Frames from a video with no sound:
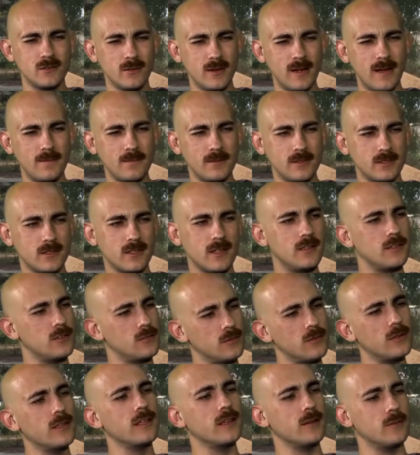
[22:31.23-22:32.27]
Rap is
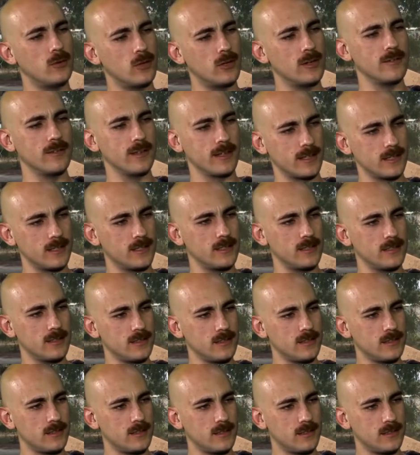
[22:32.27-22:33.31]
really more of like a...
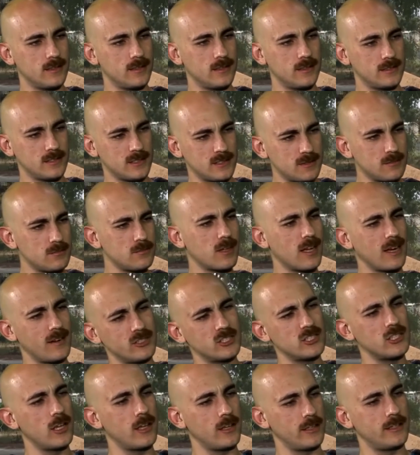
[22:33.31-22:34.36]
It's just kind of a
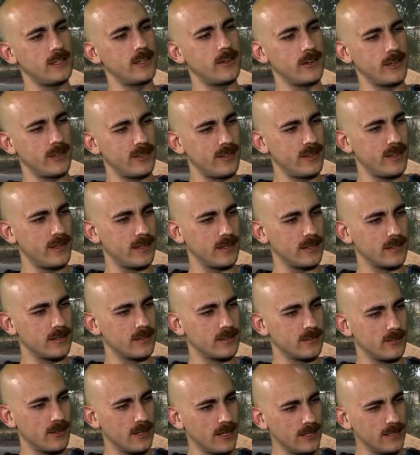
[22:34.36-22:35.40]
solitary thing,
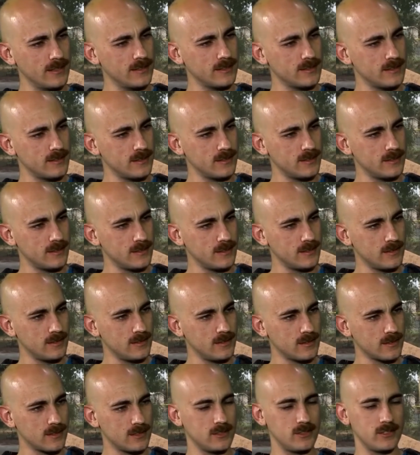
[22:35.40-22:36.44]
right?
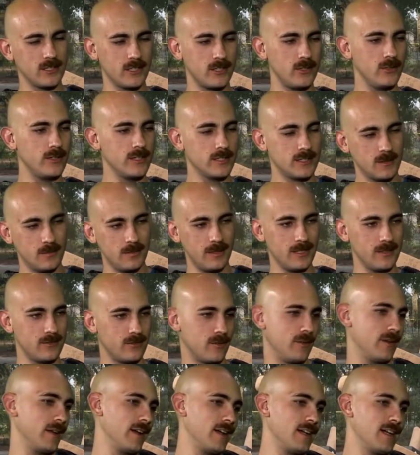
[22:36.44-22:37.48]
Because, like, you get the beat
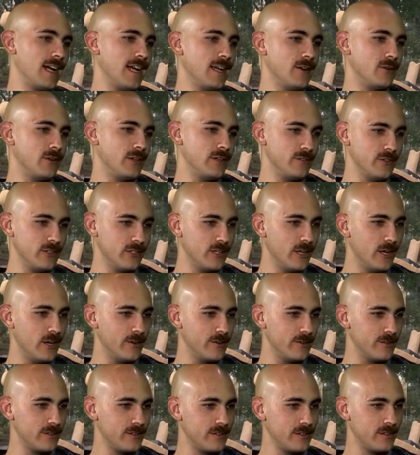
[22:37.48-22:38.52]
from like a guy you won't even
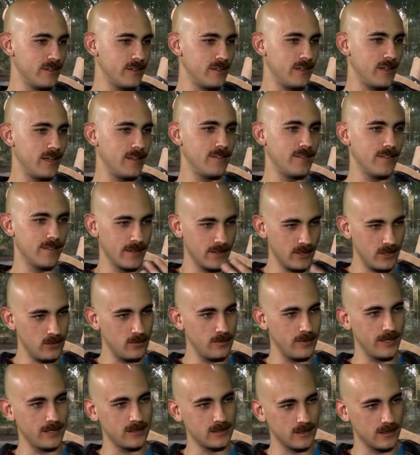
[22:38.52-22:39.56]
know, and then, like, you
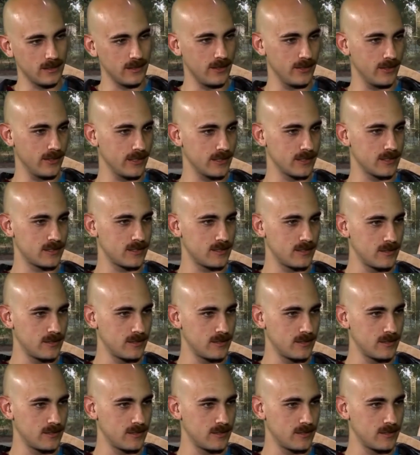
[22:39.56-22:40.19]
make the lyrics.